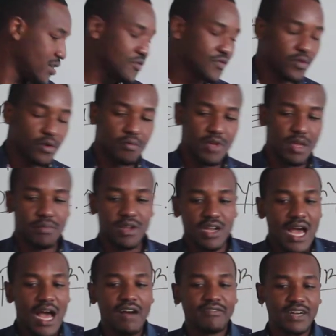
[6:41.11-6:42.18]
for maybe
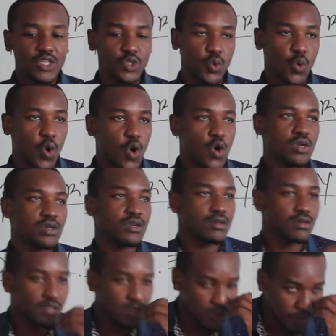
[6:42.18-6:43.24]
love and so
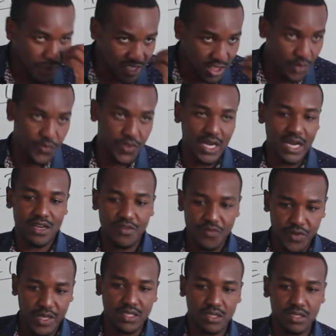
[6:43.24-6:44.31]
on, specifically
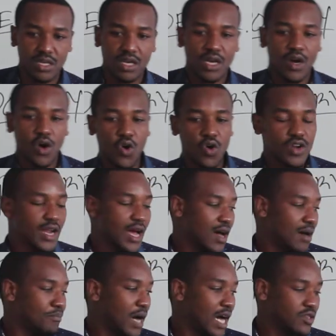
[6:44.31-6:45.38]
fixed on
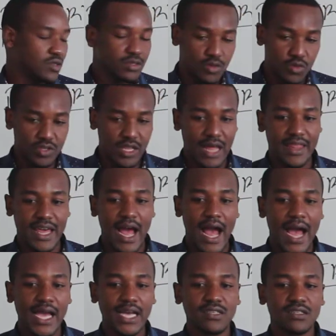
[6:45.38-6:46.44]
a person. Those are the
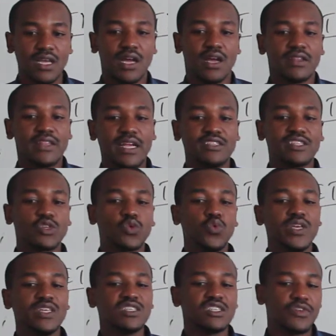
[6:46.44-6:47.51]
eyes. Then
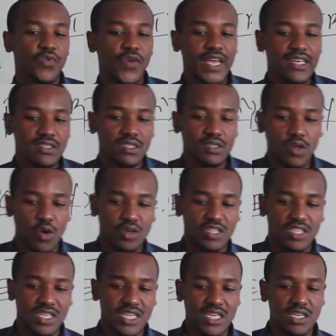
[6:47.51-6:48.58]
squeezed face or
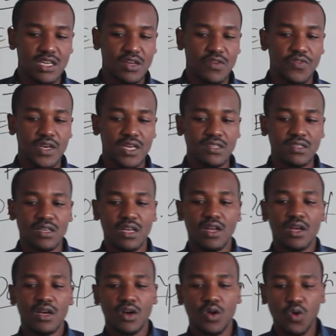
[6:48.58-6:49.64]
shrinking face.
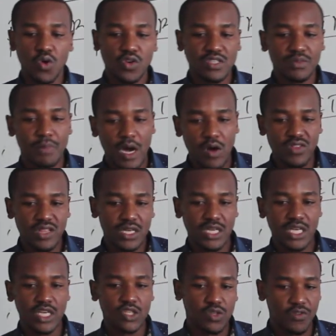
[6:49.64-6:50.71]
Closed mouth in
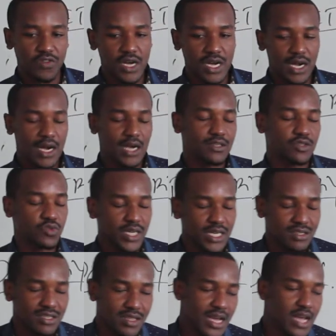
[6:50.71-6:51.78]
case of anger and
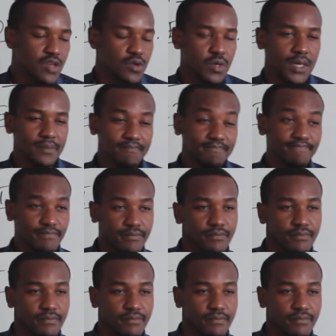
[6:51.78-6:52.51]
stress. There you are.